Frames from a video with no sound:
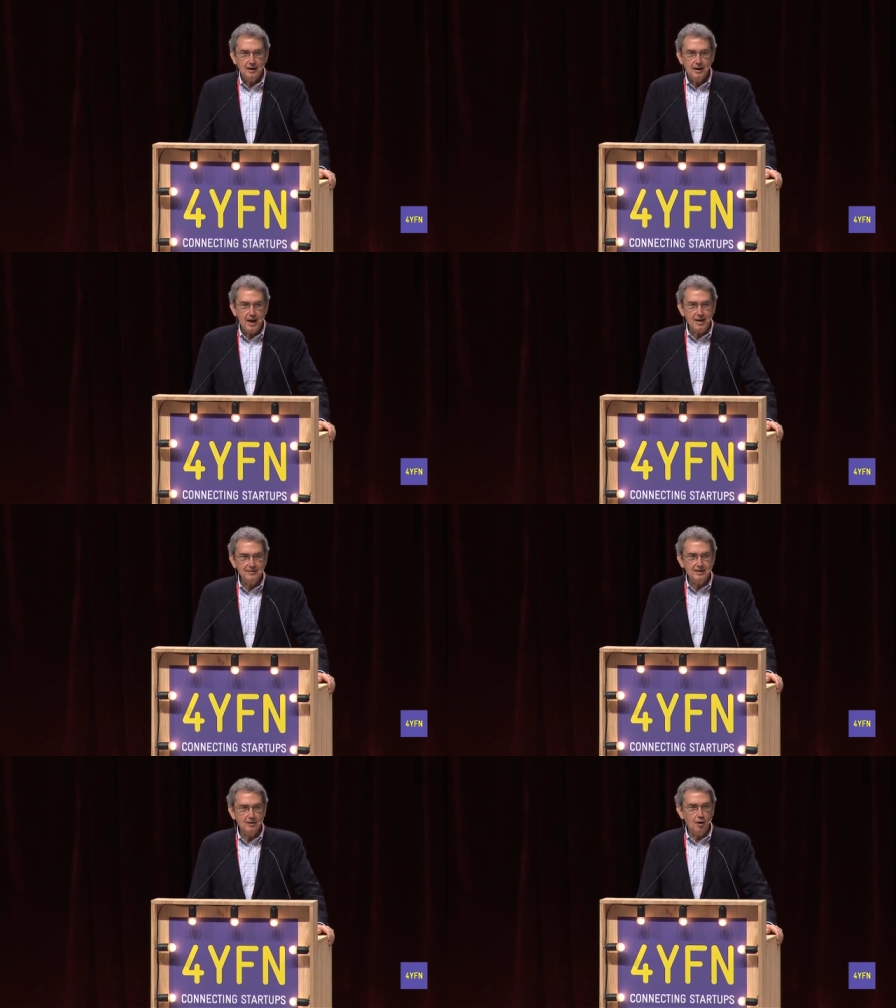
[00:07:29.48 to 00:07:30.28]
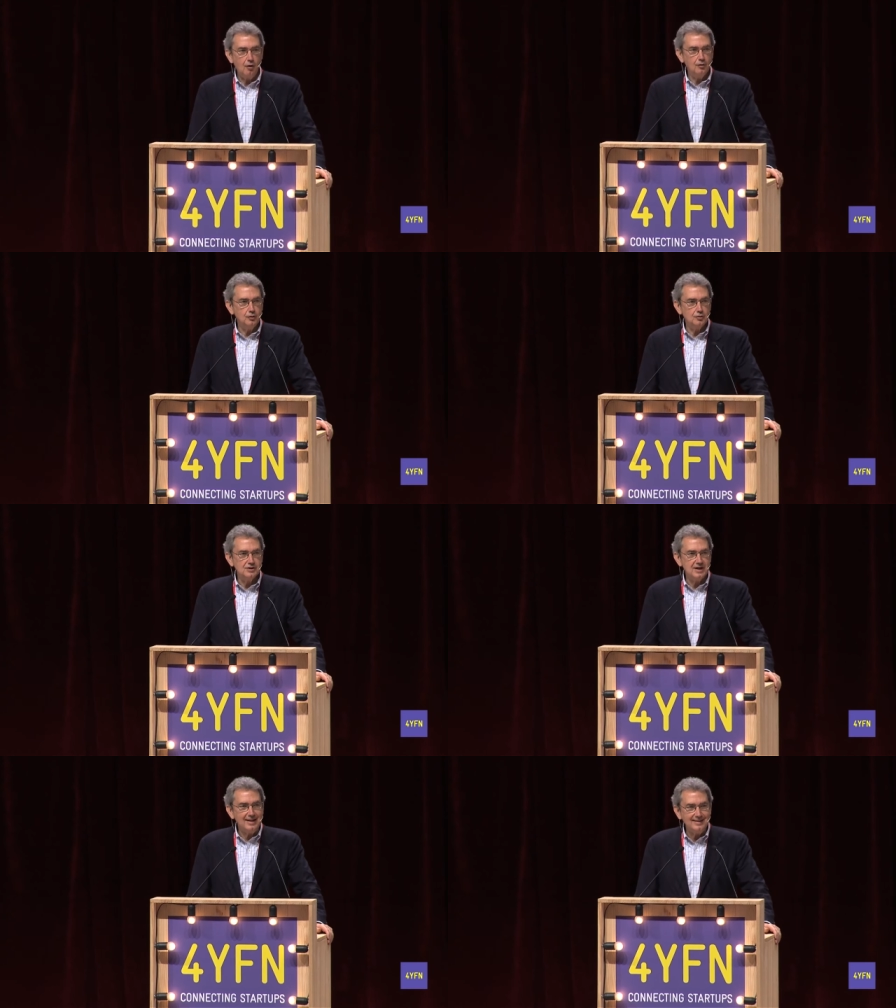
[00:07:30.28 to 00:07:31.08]
uh, having all
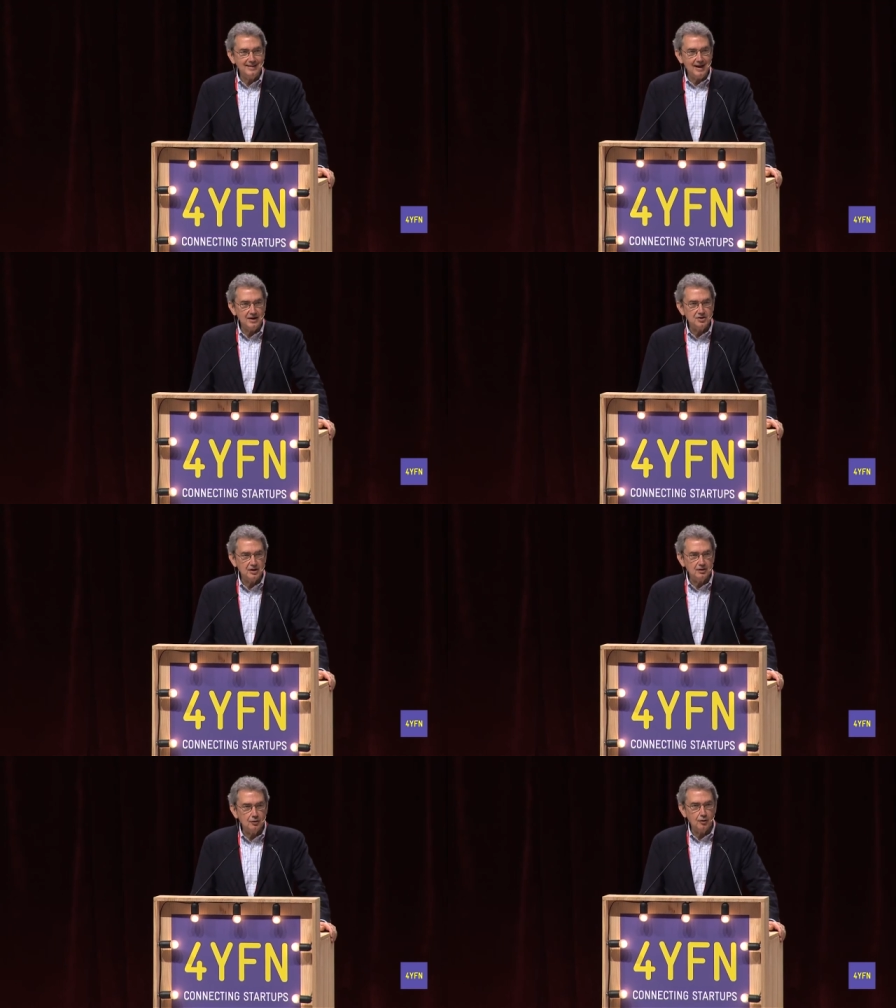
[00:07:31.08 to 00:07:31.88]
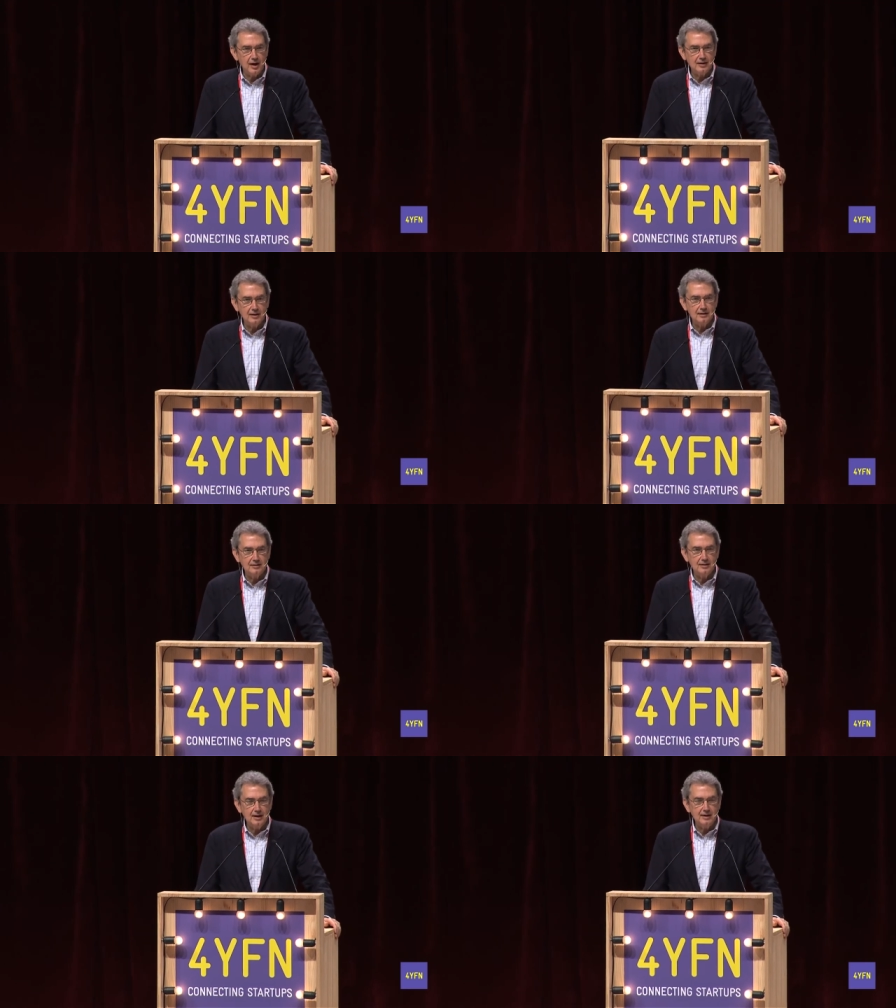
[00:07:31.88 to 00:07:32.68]
those intelligent connected
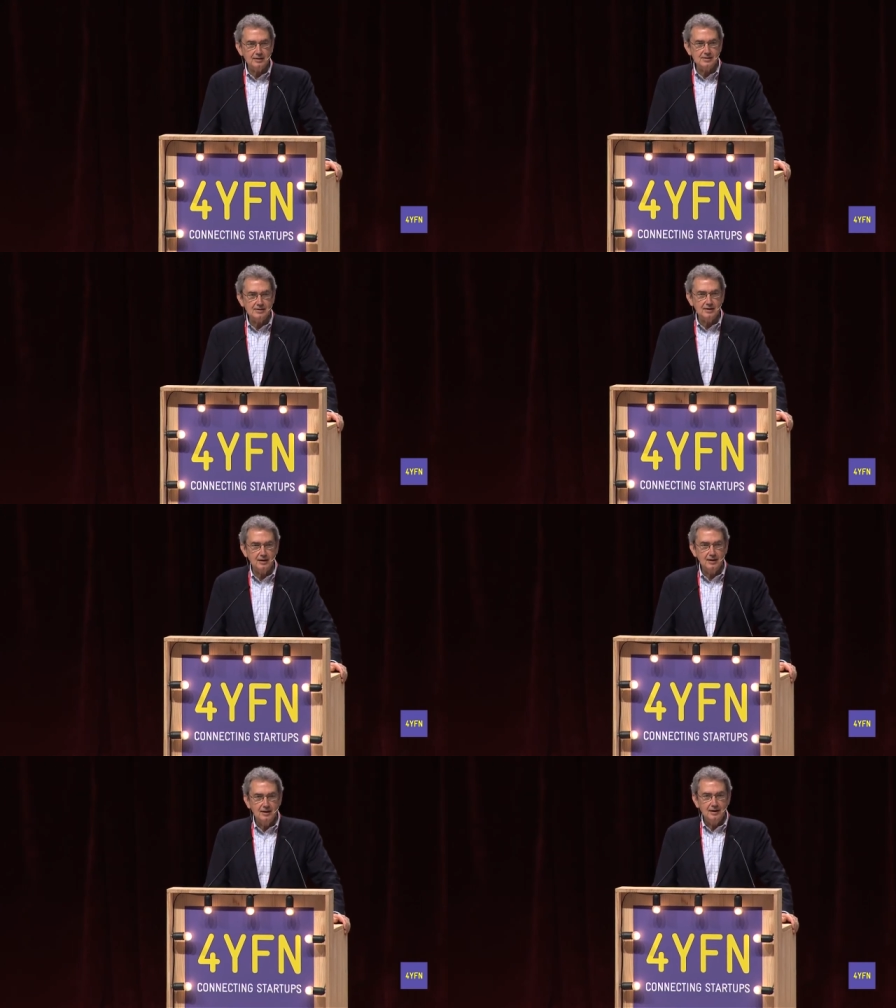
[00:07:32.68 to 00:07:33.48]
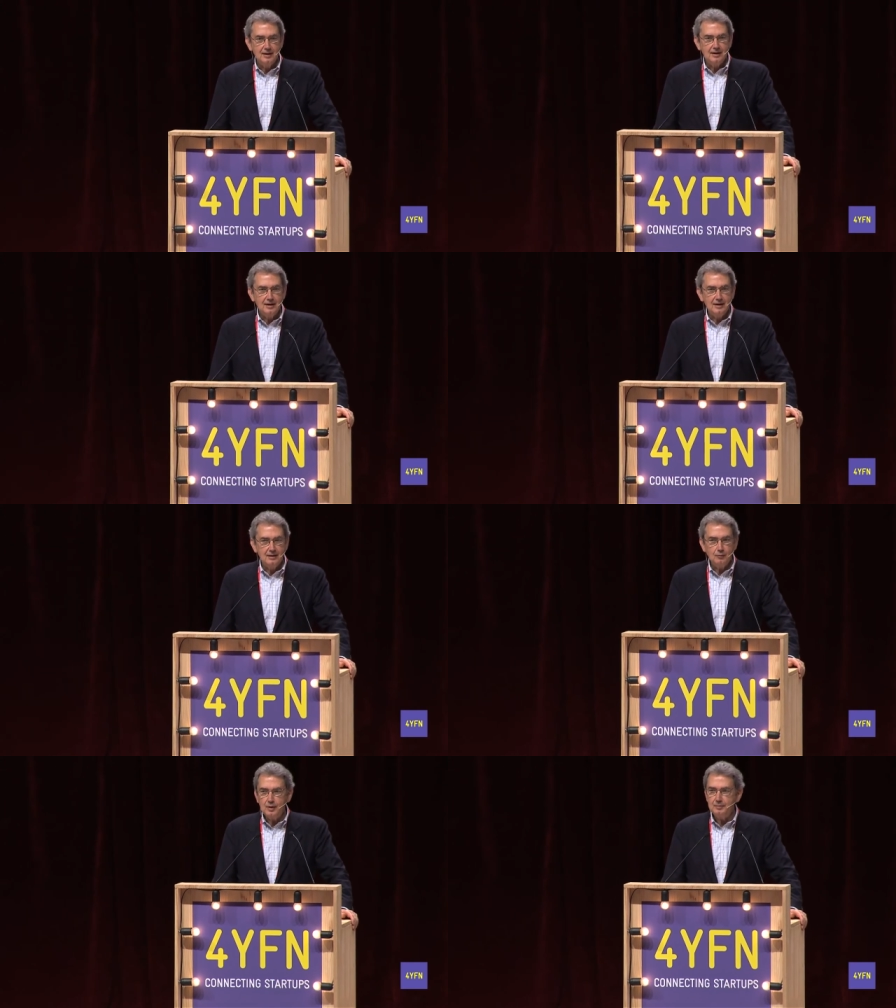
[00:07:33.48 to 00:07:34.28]
things uh,
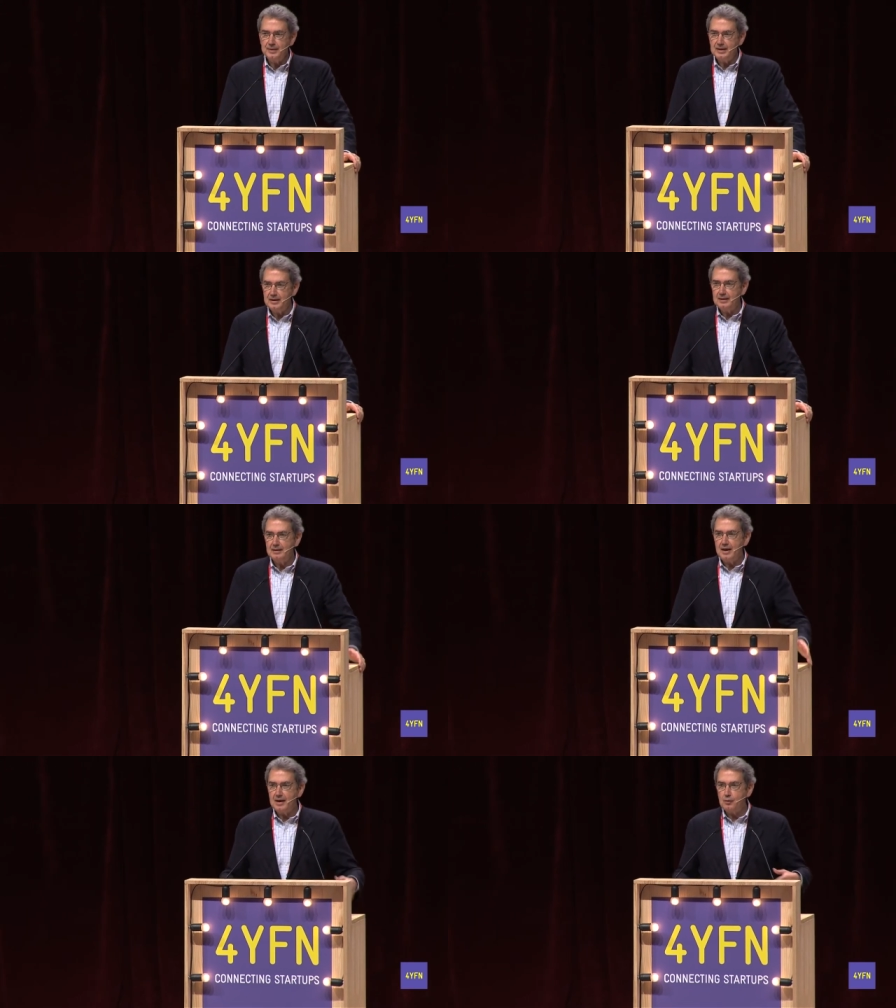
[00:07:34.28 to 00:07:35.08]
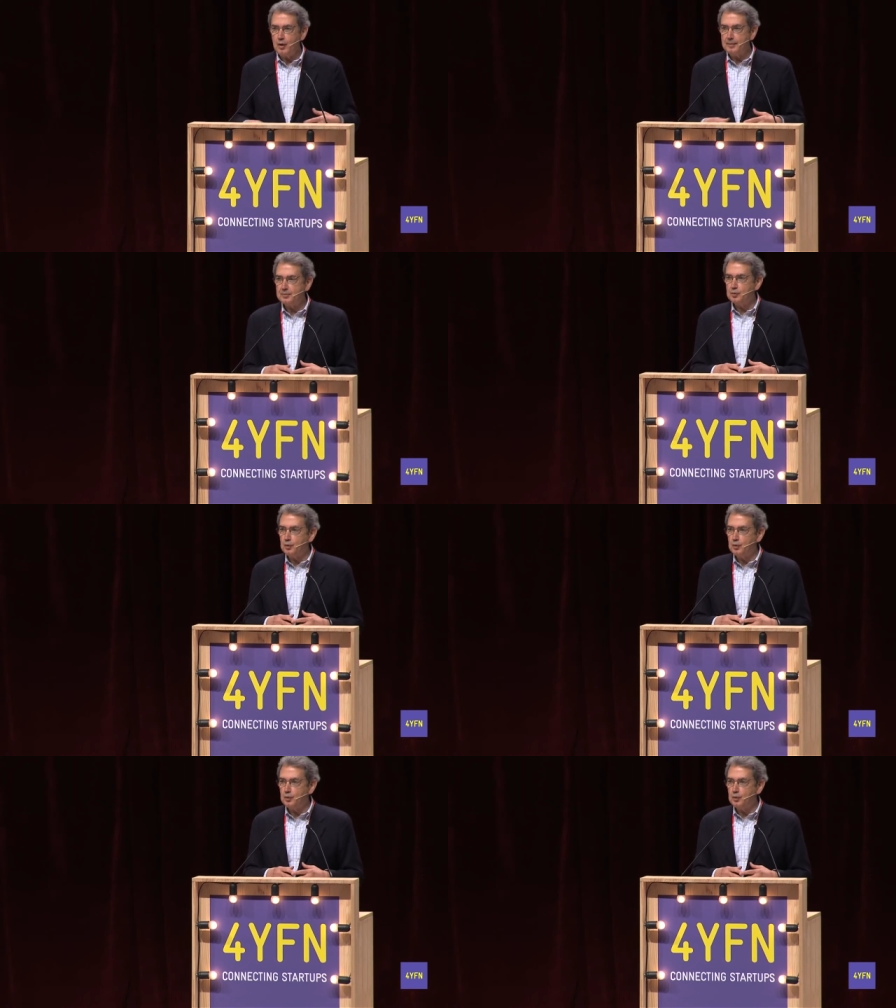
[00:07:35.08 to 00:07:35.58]
uh, will be equipped